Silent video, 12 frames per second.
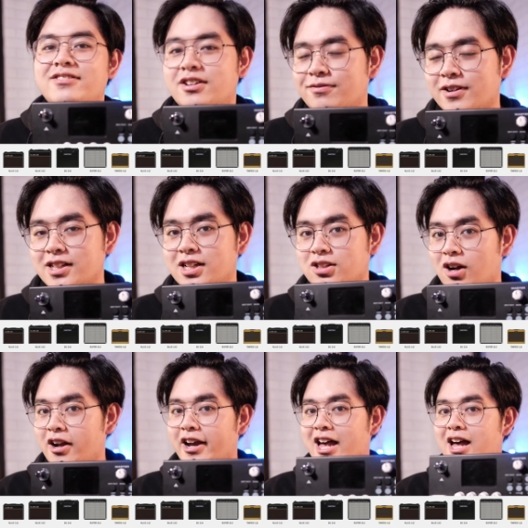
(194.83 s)
different
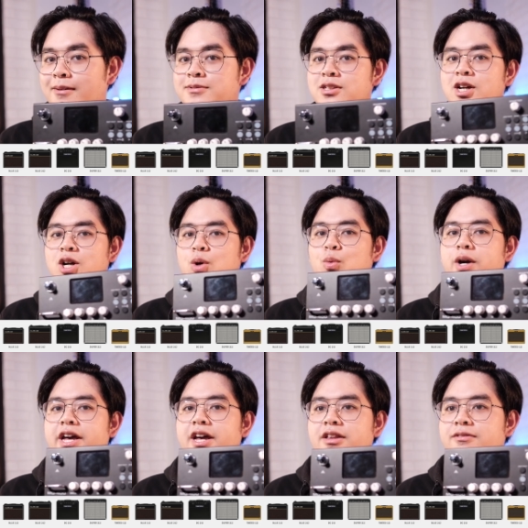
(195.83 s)
guitar cabs
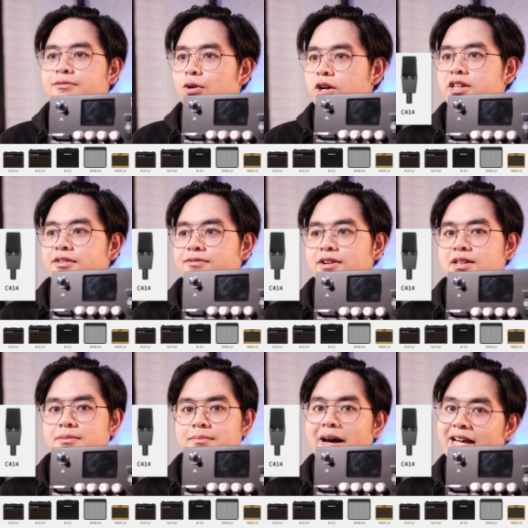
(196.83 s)
with 4
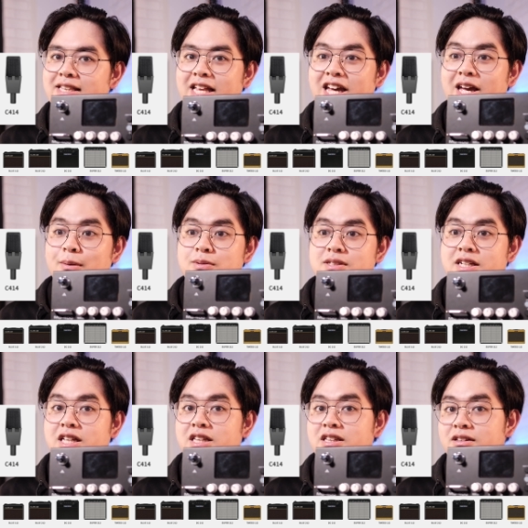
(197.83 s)
different mic types
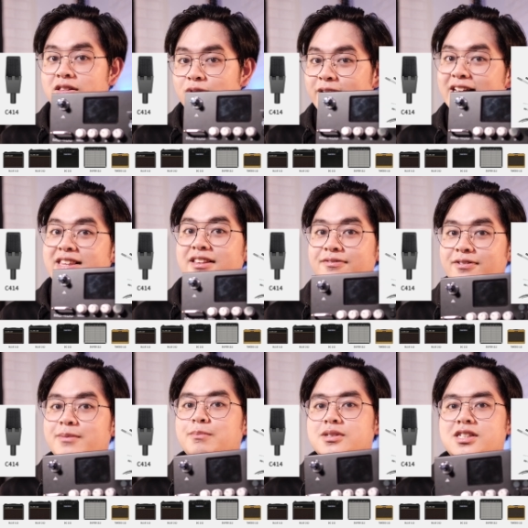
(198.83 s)
in 3
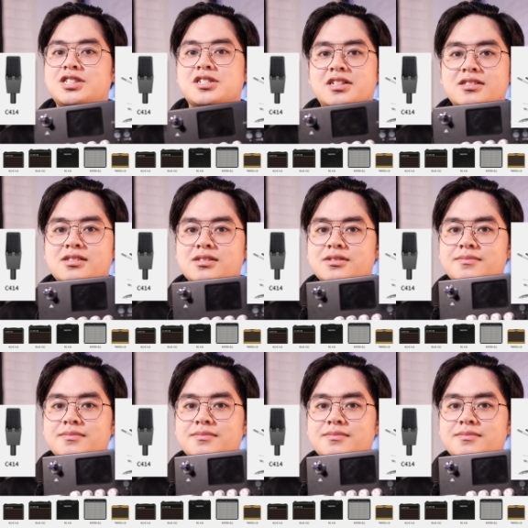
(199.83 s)
different positions.